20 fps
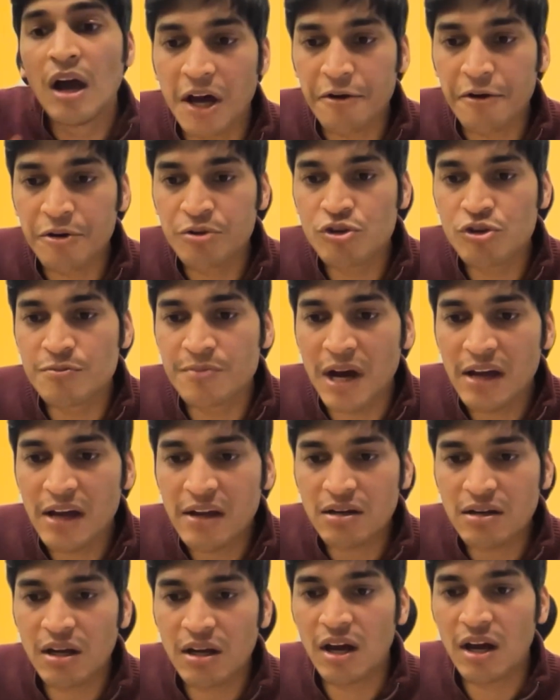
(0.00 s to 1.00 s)
Arun
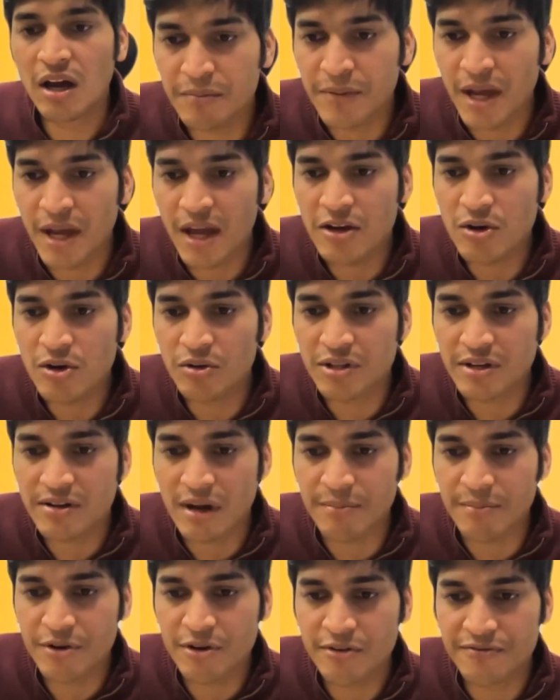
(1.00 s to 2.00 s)
Kumar, may I know the
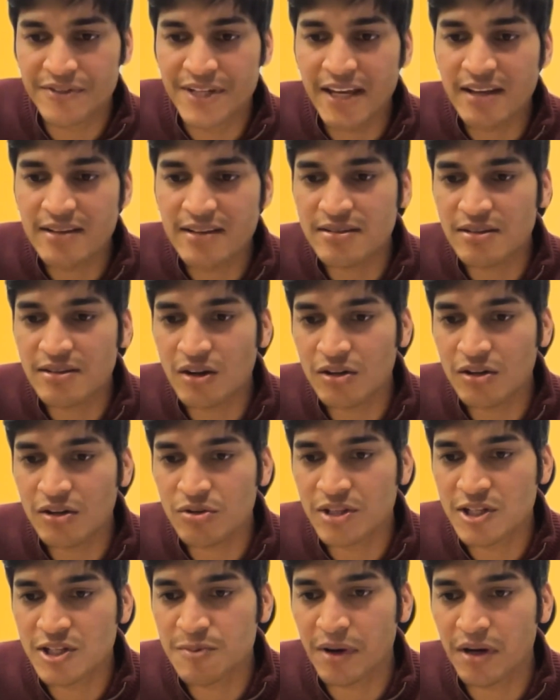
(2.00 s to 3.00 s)
number of days
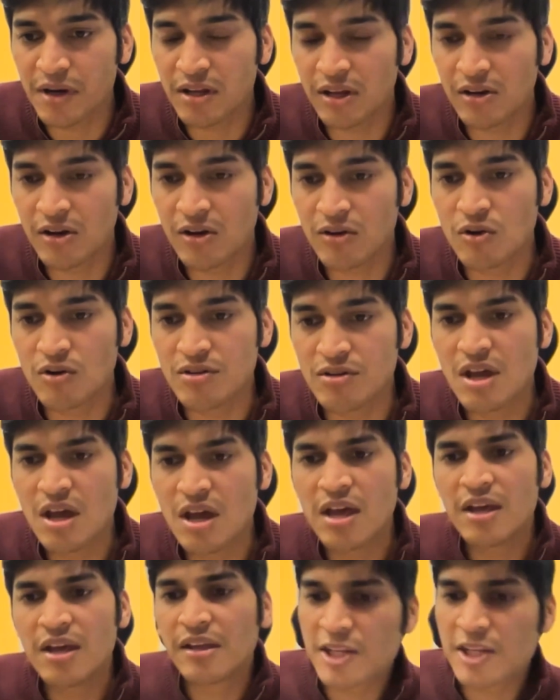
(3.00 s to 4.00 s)
to this particular course?
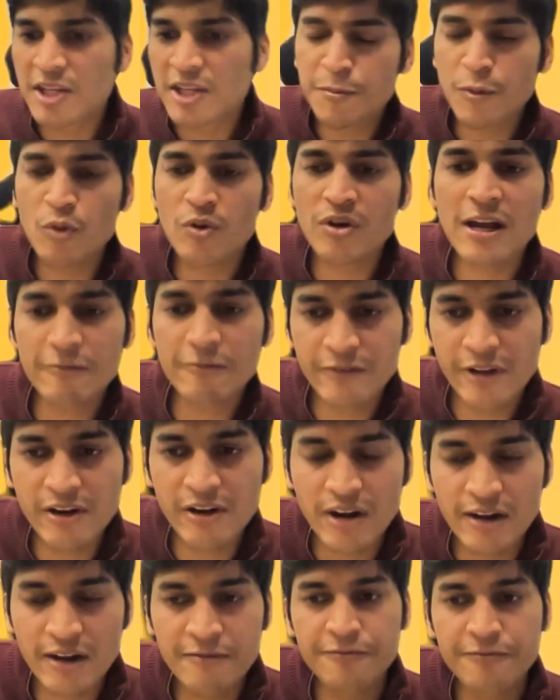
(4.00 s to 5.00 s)
This program
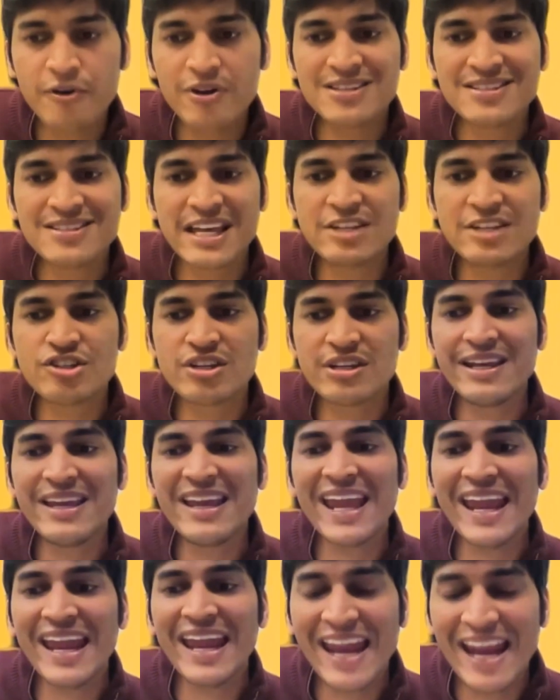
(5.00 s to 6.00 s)
will run for
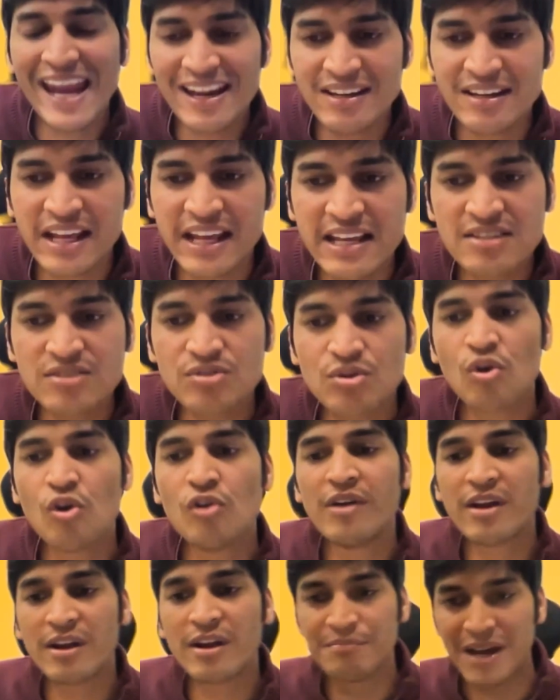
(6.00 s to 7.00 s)
essentially 8 days
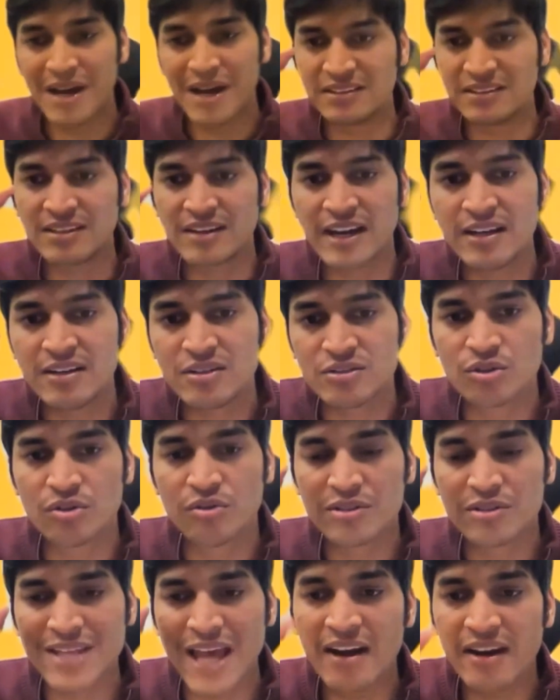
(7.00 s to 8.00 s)
over a month, right?
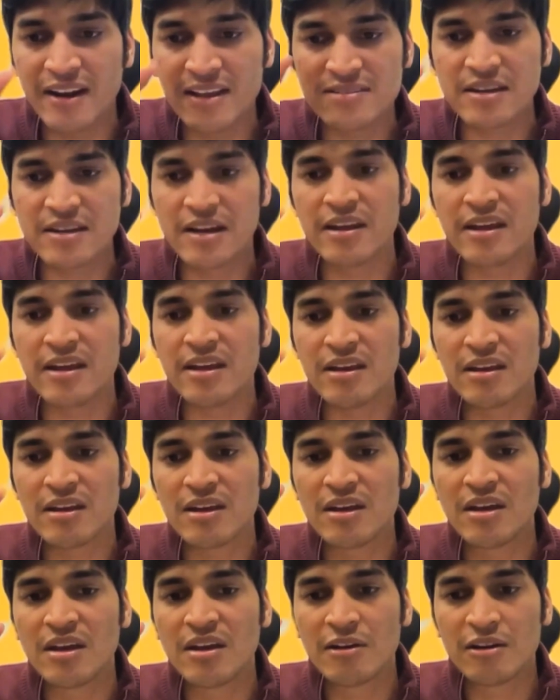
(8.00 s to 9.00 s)
So Saturday,
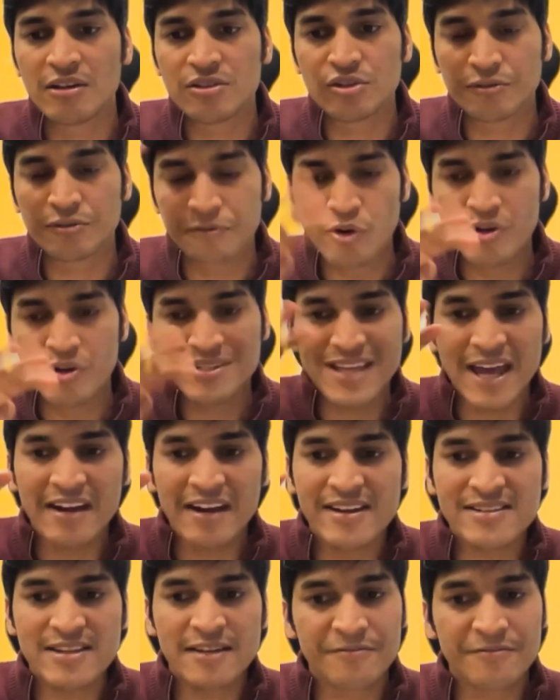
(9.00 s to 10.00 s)
Sunday. So 4
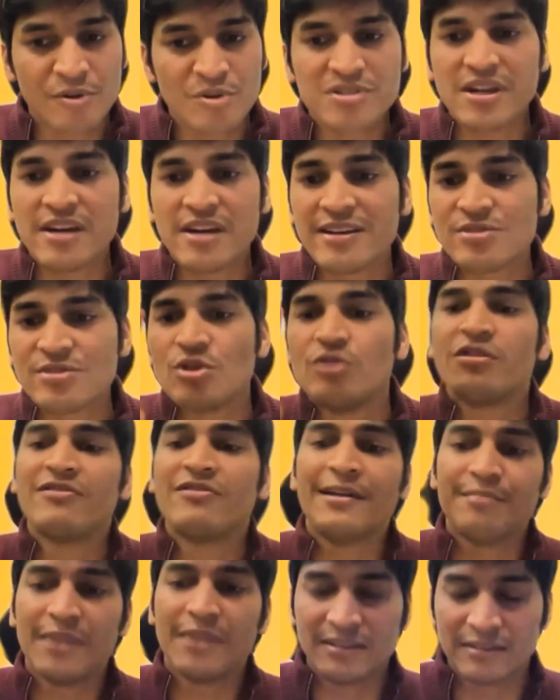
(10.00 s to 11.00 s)
Saturdays and 4 Sundays over
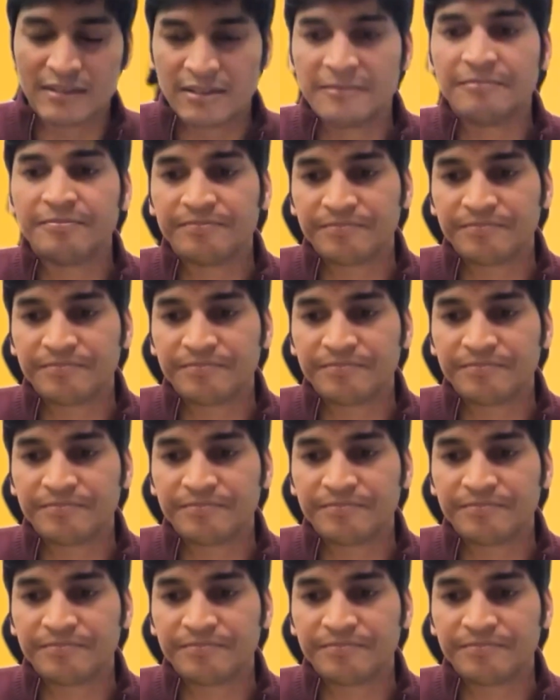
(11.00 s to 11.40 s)
1 month.